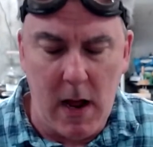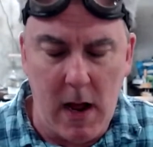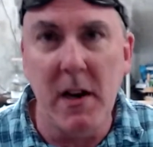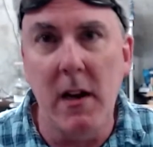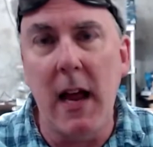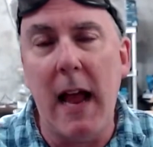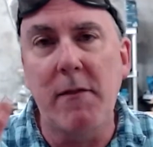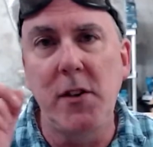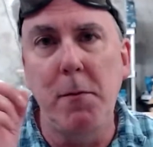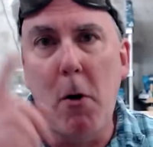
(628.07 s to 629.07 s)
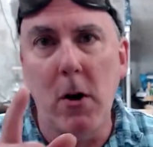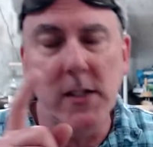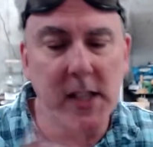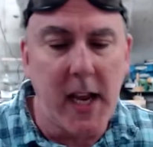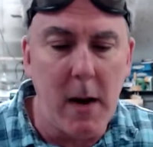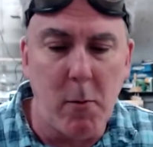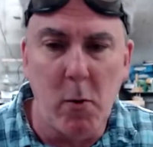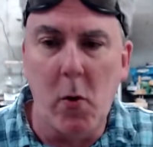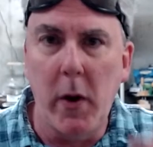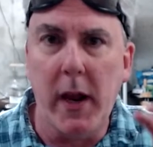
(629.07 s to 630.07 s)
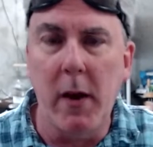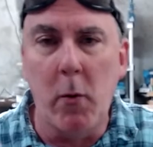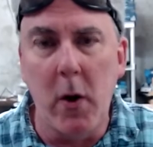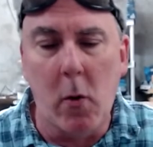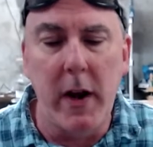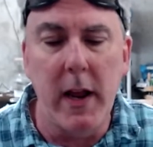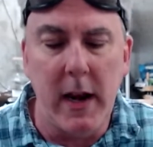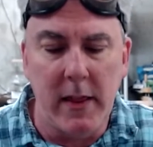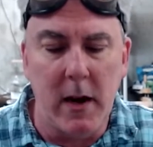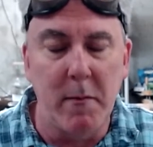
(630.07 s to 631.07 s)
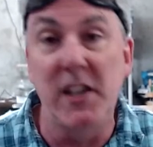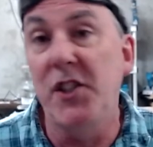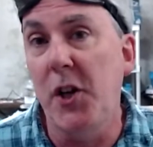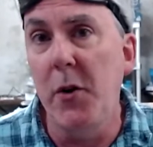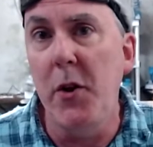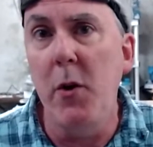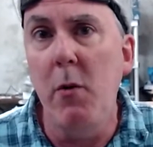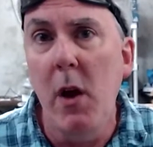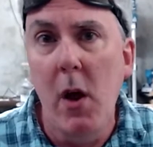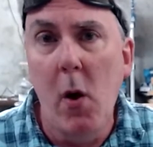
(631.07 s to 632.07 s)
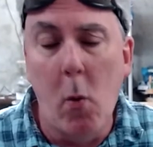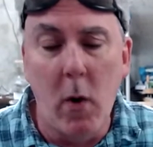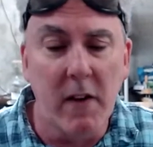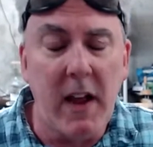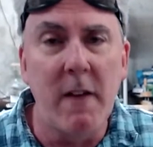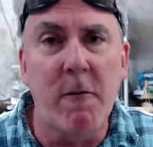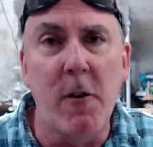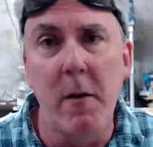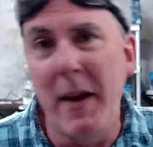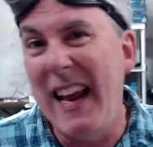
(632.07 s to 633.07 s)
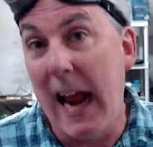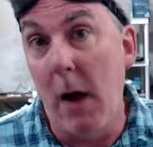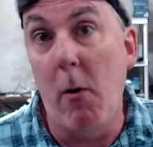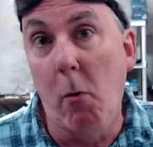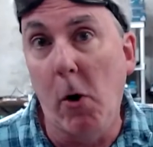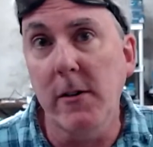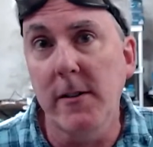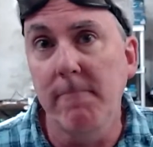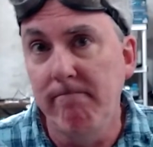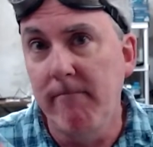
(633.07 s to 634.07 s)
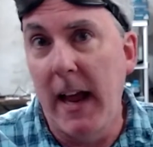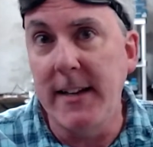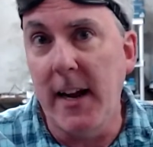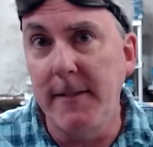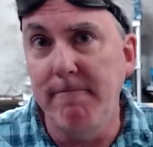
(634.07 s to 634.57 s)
I'm going to have to pause the camera real quick and reorient, and then I'm going to show you what I've got in front of me and how it works. Hang tight.